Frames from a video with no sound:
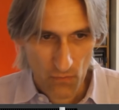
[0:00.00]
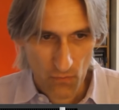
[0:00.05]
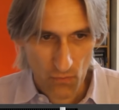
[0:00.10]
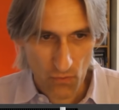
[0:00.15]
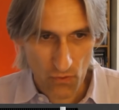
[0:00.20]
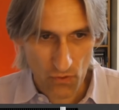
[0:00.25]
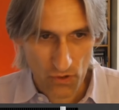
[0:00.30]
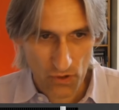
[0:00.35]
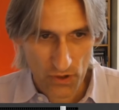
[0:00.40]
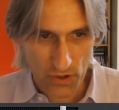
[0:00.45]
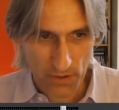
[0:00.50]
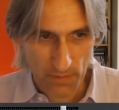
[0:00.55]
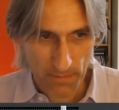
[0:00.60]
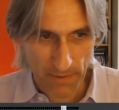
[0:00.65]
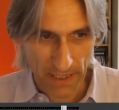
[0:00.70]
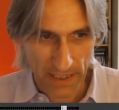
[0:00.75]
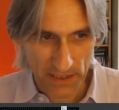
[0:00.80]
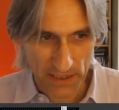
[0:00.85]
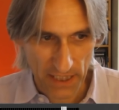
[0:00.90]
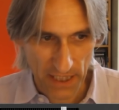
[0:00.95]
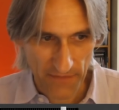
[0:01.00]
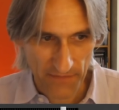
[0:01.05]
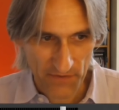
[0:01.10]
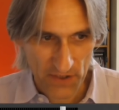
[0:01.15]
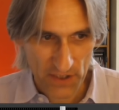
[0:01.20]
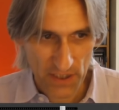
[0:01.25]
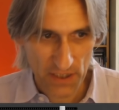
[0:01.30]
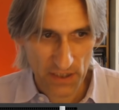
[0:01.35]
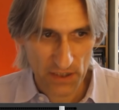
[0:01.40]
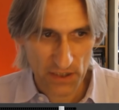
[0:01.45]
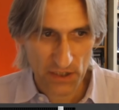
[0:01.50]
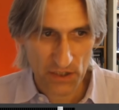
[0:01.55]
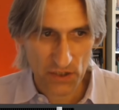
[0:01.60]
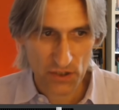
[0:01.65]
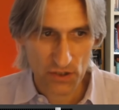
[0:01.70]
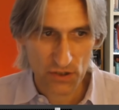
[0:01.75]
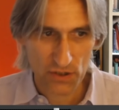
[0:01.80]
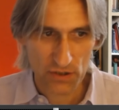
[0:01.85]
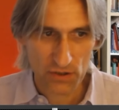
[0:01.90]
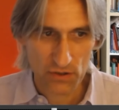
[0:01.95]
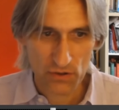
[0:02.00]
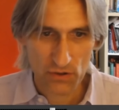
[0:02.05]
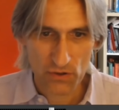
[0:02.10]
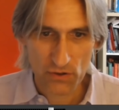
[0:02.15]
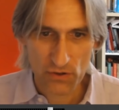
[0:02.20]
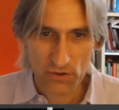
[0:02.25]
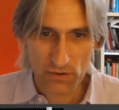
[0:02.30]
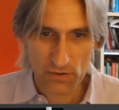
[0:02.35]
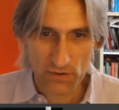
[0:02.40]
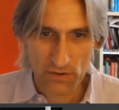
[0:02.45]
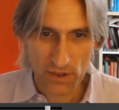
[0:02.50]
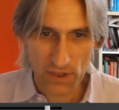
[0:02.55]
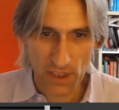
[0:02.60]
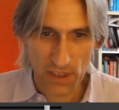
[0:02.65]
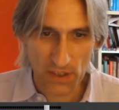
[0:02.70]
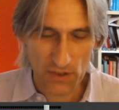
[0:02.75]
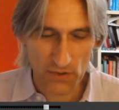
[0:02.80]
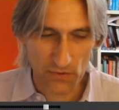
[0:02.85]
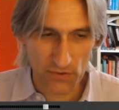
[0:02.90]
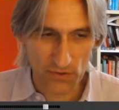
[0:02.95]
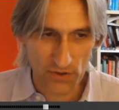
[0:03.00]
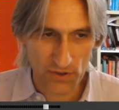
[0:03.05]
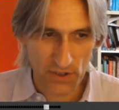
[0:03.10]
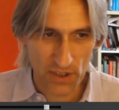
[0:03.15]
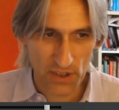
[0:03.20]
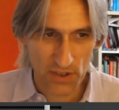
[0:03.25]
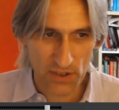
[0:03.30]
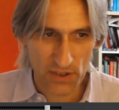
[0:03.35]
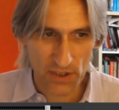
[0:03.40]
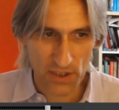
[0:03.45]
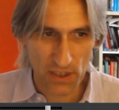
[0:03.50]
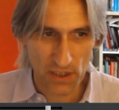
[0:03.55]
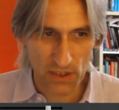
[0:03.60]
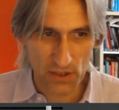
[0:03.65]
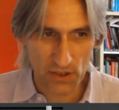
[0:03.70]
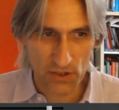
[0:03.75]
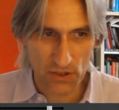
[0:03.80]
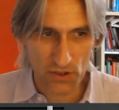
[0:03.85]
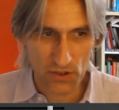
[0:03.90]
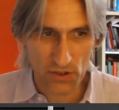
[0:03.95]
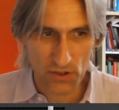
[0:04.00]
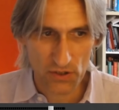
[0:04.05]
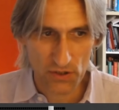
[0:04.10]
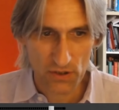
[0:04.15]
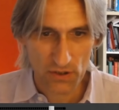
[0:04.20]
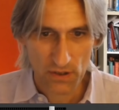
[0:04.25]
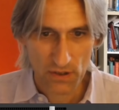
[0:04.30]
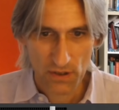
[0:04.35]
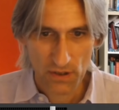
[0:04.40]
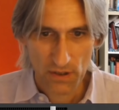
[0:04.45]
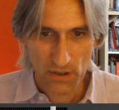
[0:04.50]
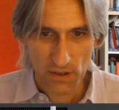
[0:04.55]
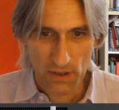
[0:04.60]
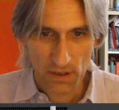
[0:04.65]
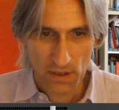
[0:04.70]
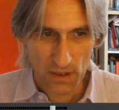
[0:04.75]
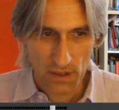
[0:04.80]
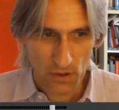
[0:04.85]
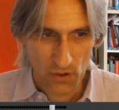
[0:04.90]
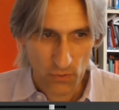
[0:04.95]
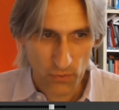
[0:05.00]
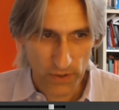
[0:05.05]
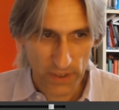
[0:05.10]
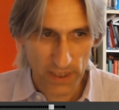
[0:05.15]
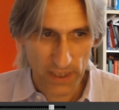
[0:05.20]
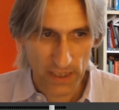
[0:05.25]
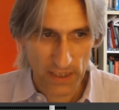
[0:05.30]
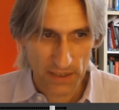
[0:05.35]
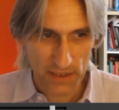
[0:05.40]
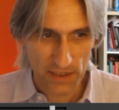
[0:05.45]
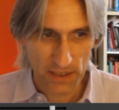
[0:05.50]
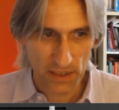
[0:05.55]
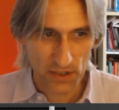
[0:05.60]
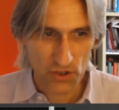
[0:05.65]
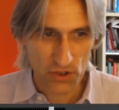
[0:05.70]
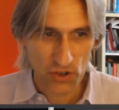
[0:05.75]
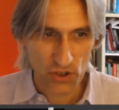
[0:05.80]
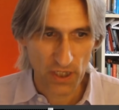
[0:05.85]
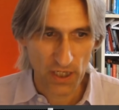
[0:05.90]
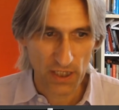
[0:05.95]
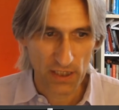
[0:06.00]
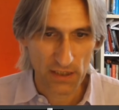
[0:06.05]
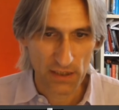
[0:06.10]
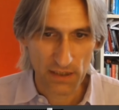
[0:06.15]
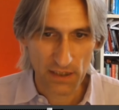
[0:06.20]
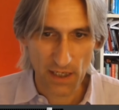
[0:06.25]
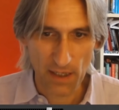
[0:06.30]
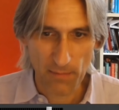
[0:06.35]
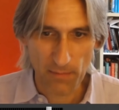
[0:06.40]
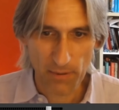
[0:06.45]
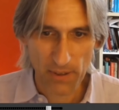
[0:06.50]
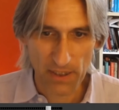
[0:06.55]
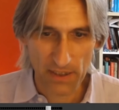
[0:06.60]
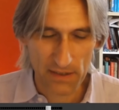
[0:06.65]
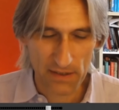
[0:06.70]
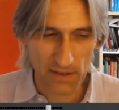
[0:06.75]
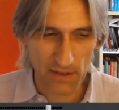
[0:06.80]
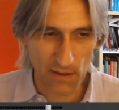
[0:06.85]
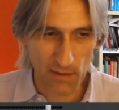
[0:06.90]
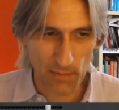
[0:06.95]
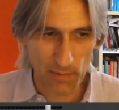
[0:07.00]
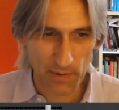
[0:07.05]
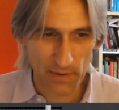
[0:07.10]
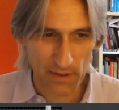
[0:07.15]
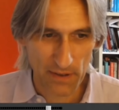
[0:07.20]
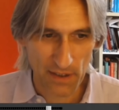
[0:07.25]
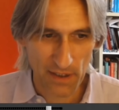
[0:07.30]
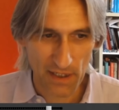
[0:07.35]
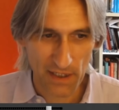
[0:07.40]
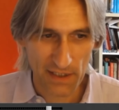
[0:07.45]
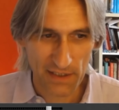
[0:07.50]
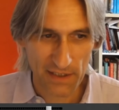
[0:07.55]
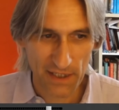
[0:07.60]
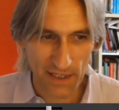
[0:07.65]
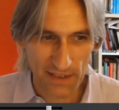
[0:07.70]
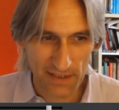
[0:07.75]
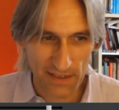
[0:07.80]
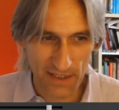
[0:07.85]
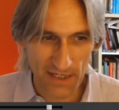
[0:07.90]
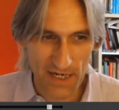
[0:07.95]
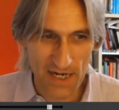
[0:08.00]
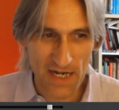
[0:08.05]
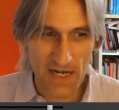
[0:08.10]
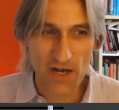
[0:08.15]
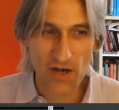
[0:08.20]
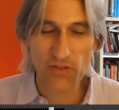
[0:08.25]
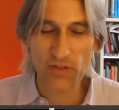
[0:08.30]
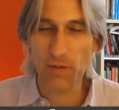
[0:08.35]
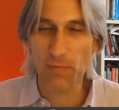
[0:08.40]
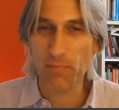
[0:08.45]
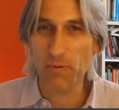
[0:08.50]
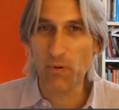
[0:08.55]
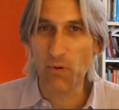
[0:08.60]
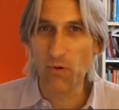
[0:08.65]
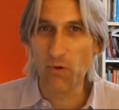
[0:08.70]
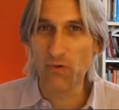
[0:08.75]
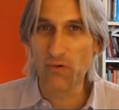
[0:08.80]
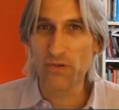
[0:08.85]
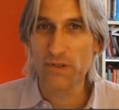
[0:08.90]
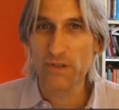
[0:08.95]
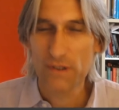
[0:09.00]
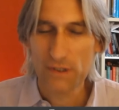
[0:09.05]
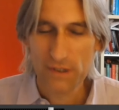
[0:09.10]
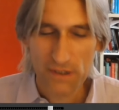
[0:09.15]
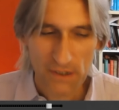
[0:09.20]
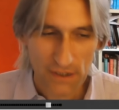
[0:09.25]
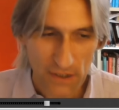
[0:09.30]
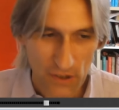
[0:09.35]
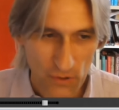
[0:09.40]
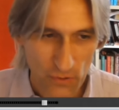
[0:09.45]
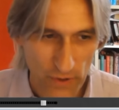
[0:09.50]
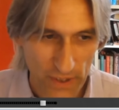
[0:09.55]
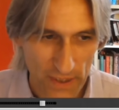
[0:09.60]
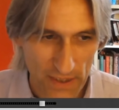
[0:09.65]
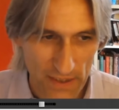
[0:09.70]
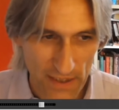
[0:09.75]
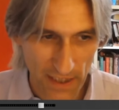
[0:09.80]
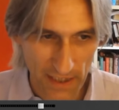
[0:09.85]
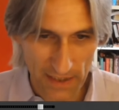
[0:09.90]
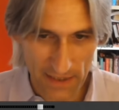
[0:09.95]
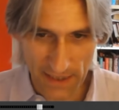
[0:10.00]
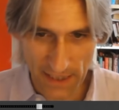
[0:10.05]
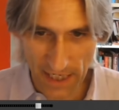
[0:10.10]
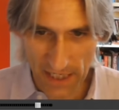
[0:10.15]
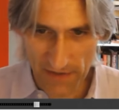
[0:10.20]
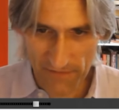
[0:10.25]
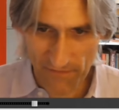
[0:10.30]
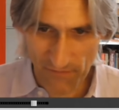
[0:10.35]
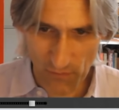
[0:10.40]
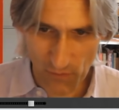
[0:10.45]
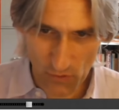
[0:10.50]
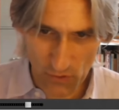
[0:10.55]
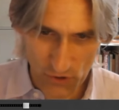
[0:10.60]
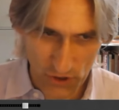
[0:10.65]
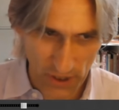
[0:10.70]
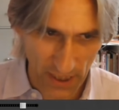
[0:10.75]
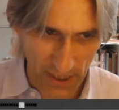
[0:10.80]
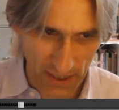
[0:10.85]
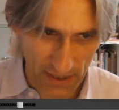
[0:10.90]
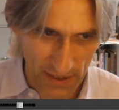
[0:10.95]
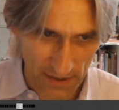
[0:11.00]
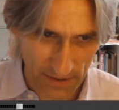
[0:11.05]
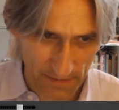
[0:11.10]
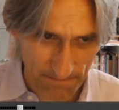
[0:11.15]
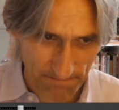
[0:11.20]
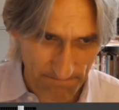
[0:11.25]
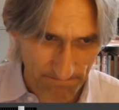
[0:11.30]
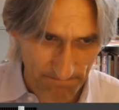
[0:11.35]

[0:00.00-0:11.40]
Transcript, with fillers: Rook back to f6, takes on c6, queen a6 check, and that picks up yet another pawn. Queen takes a4 check.